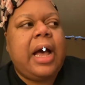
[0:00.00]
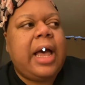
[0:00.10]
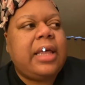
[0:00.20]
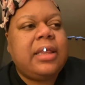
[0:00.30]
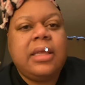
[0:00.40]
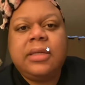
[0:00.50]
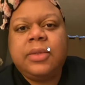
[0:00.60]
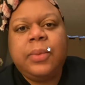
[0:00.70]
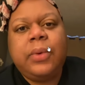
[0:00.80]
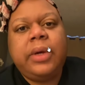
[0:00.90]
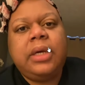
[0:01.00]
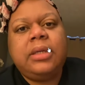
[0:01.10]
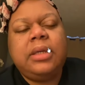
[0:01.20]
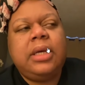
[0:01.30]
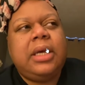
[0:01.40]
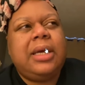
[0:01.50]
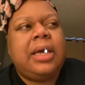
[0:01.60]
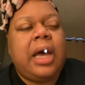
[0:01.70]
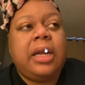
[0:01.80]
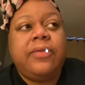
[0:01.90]
at this point,
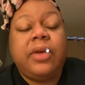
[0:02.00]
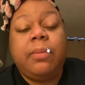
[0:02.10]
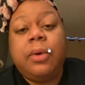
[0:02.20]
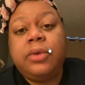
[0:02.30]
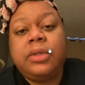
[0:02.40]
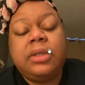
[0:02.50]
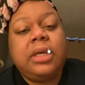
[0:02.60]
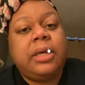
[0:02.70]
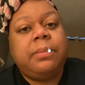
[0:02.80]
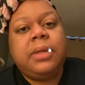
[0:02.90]
kind of emotionally and